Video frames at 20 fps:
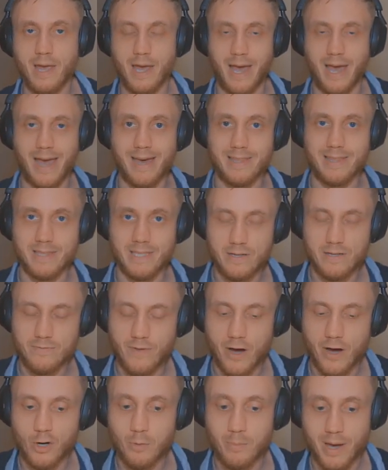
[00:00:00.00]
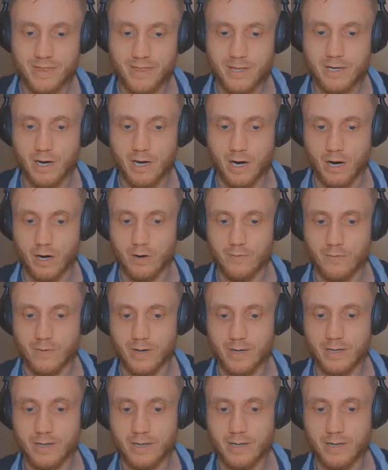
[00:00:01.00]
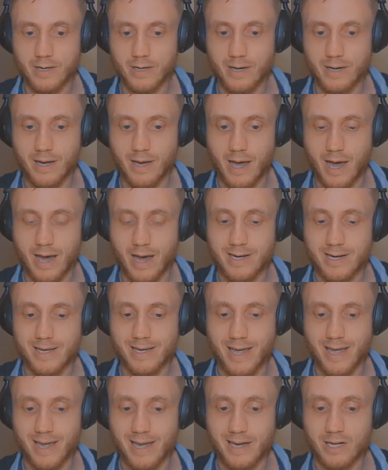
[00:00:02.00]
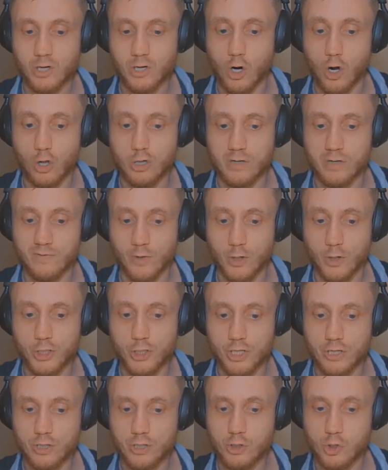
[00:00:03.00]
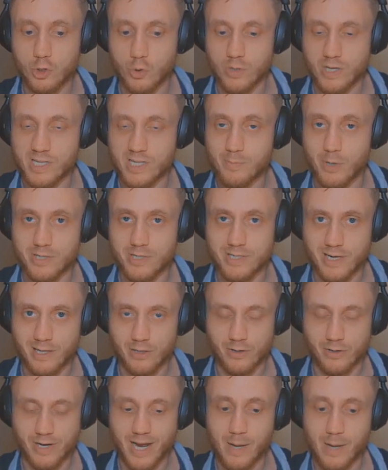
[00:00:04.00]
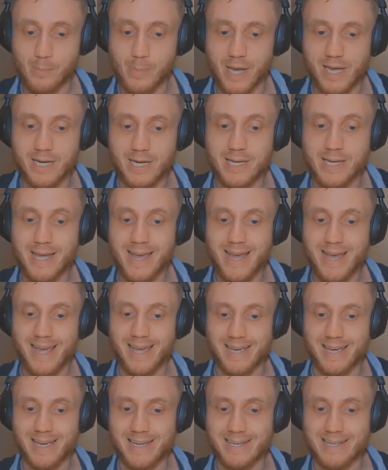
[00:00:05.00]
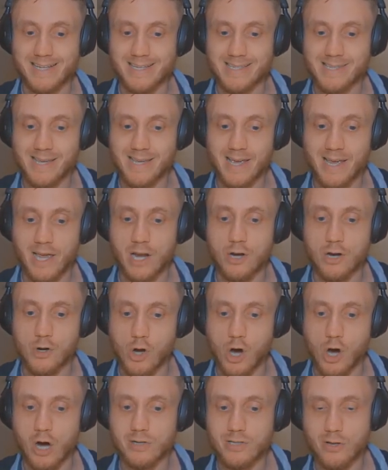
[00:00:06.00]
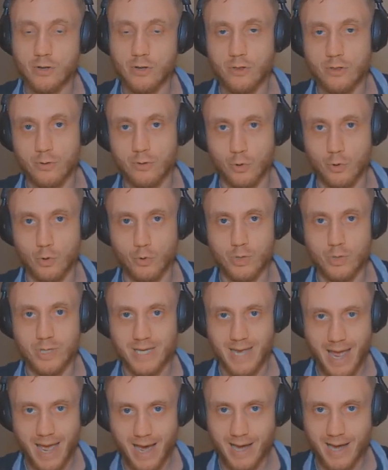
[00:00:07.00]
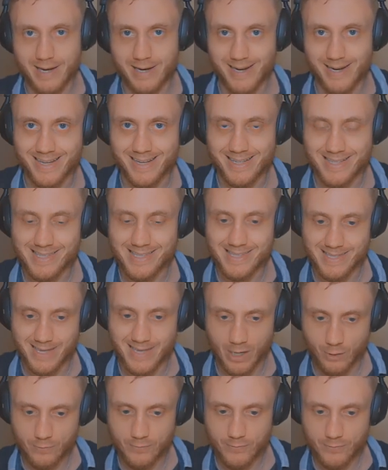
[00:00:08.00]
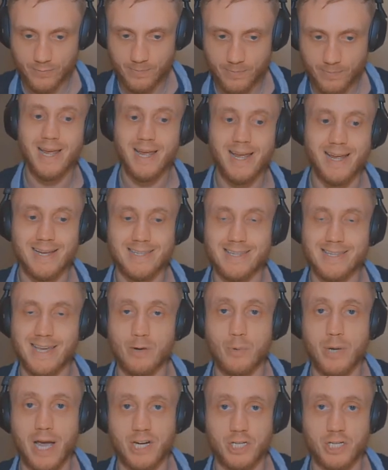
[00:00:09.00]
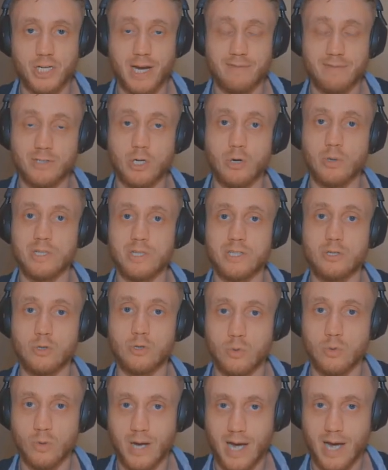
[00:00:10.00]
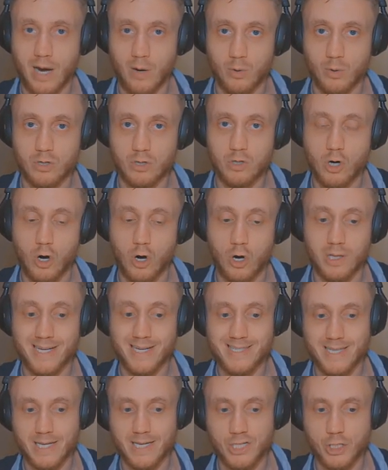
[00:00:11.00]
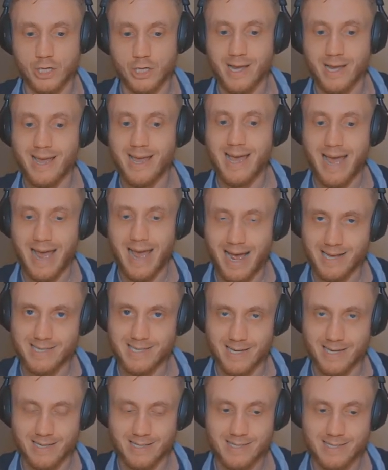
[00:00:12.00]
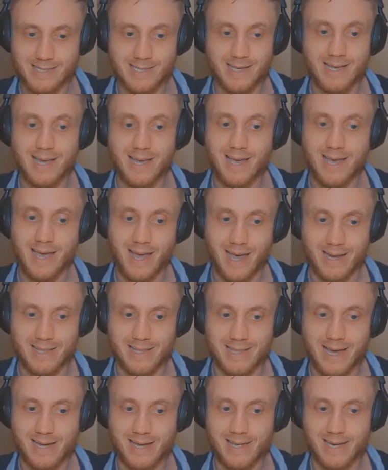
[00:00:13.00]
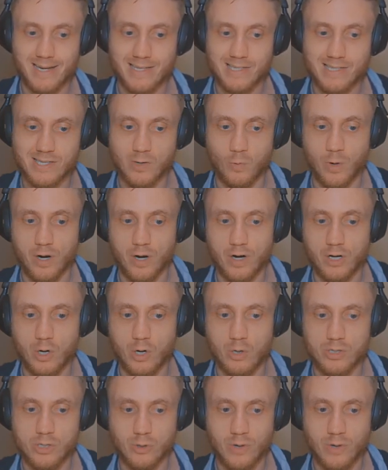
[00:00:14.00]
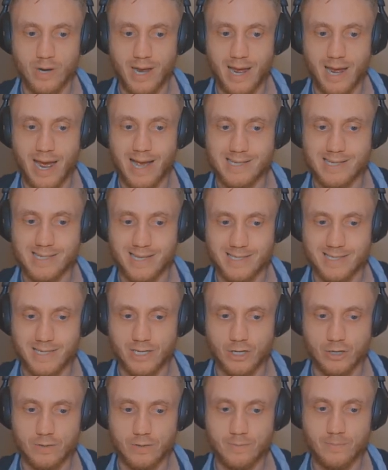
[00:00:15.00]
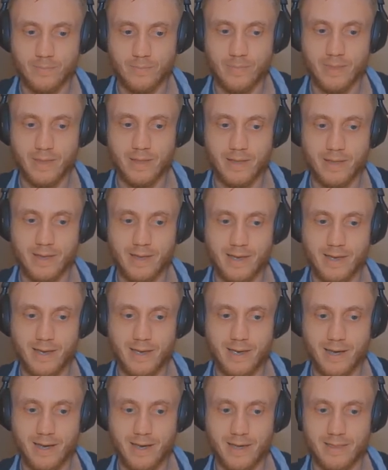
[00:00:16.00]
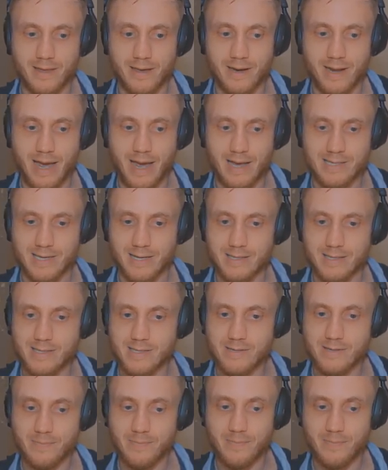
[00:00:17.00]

And the final method of adding a call conversion to this particular campaign is not through the ad itself. Instead, we actually have to go into our call extension assets. And in that case, we're going to go into assets here, and then assets.